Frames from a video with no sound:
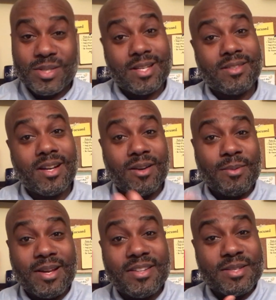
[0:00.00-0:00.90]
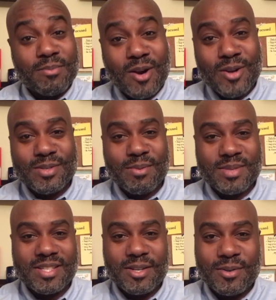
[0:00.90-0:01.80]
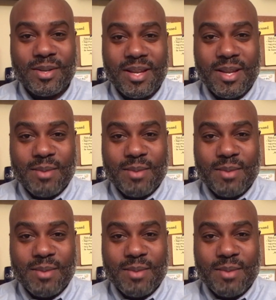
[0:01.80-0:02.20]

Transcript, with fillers: which I'll talk about in tomorrow's episode.